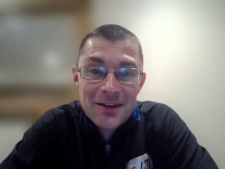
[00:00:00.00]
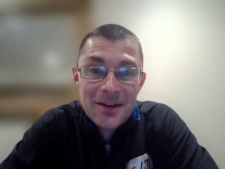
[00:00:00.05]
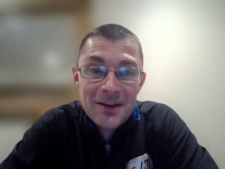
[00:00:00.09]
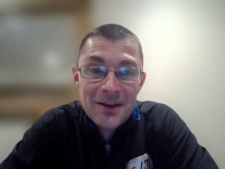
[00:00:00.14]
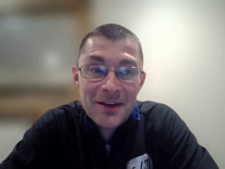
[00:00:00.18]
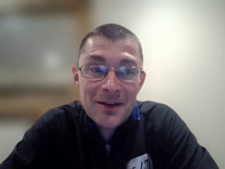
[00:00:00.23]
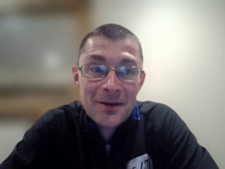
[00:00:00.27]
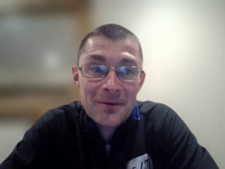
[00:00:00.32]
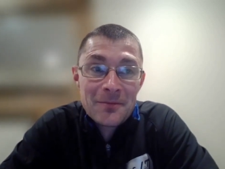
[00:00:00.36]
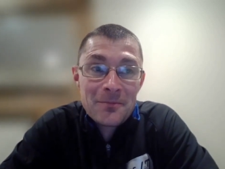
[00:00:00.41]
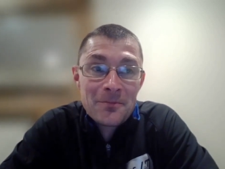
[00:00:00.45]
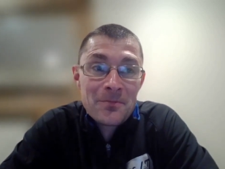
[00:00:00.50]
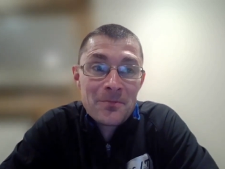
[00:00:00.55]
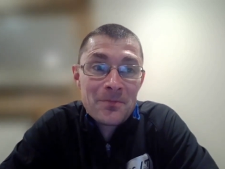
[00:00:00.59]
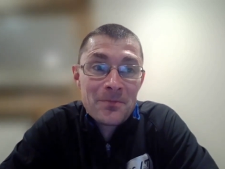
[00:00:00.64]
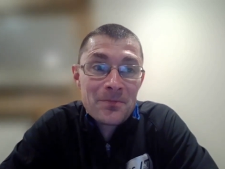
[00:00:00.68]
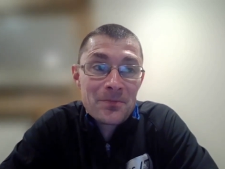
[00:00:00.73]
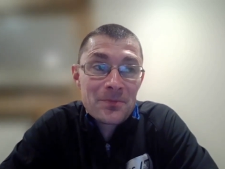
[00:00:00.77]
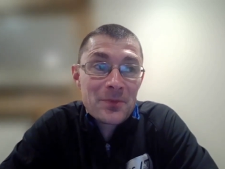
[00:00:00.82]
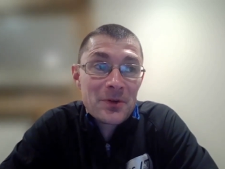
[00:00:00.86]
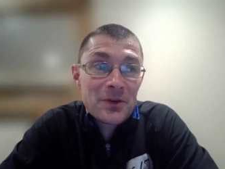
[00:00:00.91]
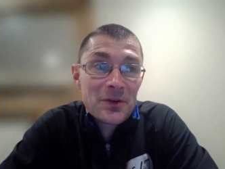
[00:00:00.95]

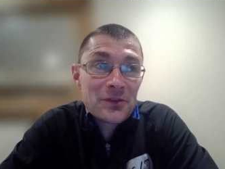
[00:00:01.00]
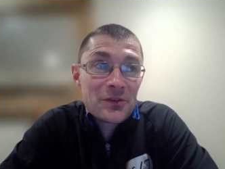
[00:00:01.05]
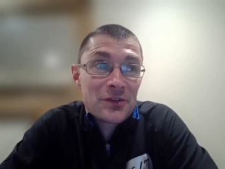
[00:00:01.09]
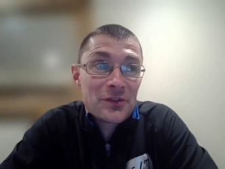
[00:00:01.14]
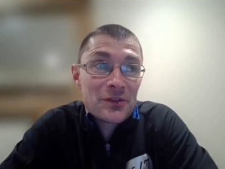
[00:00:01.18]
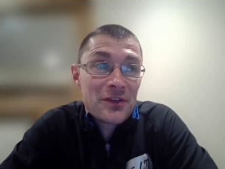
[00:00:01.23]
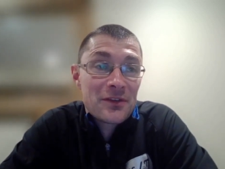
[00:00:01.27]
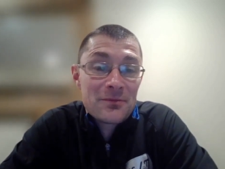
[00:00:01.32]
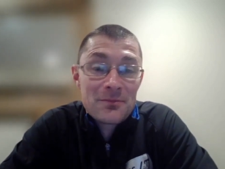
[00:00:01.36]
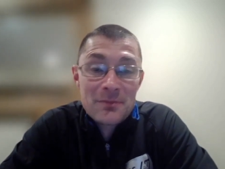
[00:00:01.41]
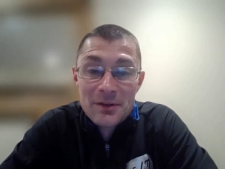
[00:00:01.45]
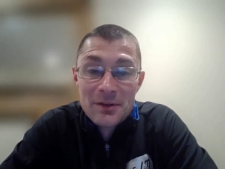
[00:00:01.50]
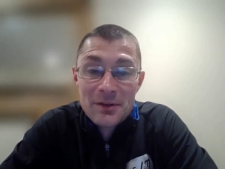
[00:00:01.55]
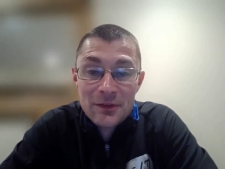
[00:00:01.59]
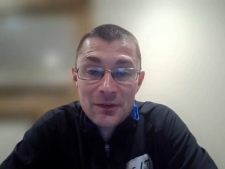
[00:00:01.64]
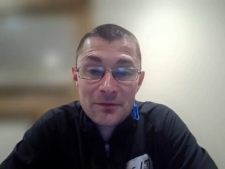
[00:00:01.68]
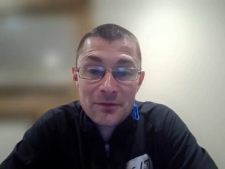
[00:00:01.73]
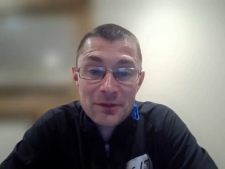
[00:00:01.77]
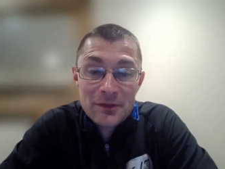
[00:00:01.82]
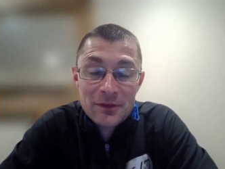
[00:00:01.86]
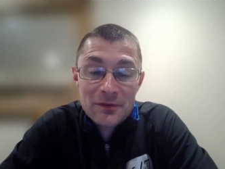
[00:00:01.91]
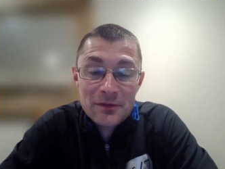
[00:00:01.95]
Um, but it's just giving me
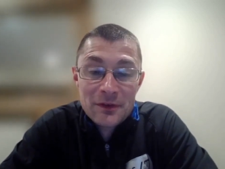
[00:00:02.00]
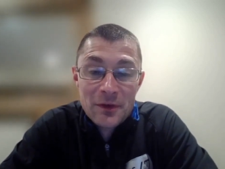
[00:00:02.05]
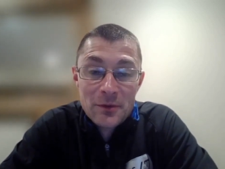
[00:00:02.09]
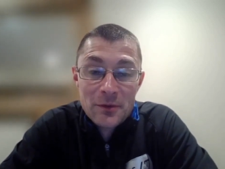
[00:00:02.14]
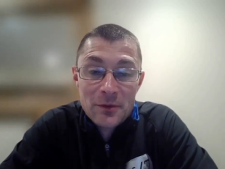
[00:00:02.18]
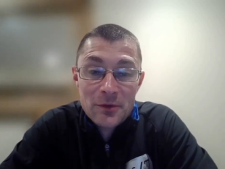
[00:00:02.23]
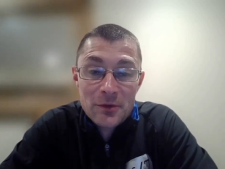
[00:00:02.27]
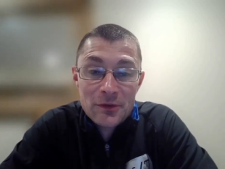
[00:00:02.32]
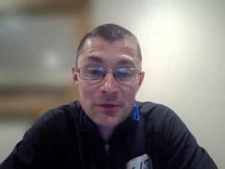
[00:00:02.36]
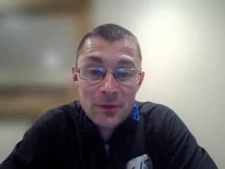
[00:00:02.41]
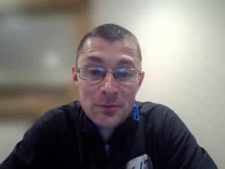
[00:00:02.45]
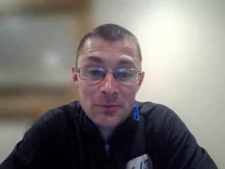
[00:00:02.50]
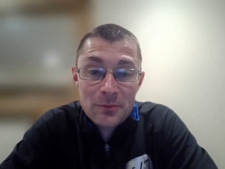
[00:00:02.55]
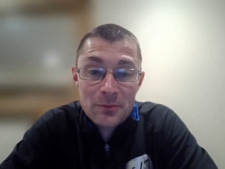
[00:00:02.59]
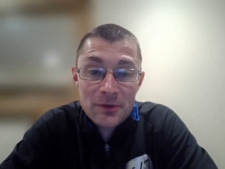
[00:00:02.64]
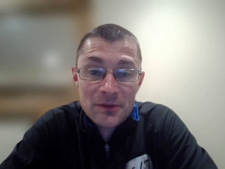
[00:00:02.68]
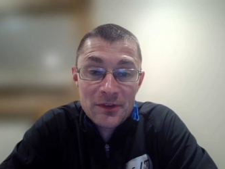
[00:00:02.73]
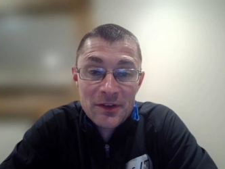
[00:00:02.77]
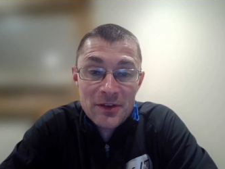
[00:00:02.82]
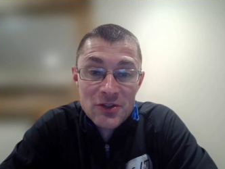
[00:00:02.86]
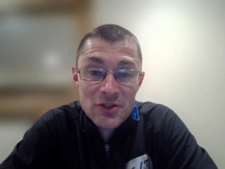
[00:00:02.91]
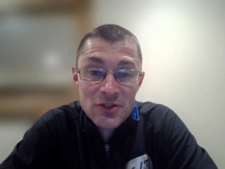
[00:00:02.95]
something to focus on
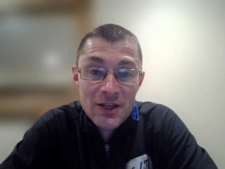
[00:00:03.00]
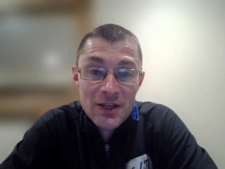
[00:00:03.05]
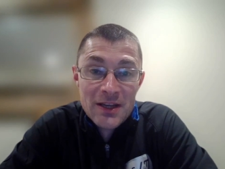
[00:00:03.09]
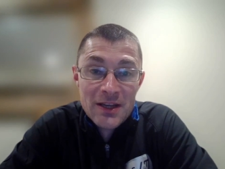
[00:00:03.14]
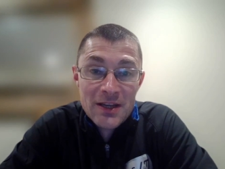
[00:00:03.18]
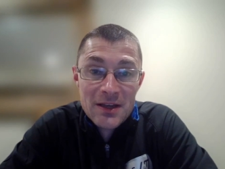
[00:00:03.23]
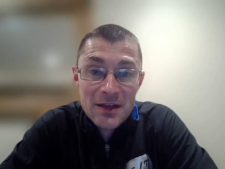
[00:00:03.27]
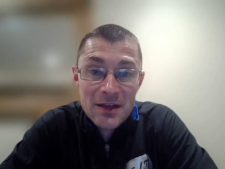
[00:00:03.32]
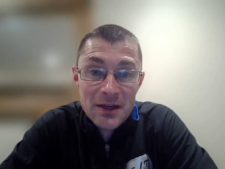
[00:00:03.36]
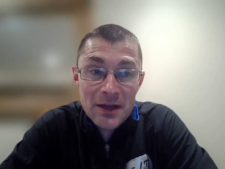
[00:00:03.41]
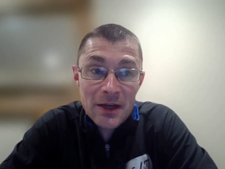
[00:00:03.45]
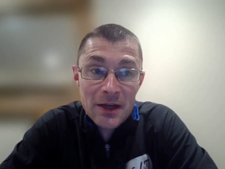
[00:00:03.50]
potentially.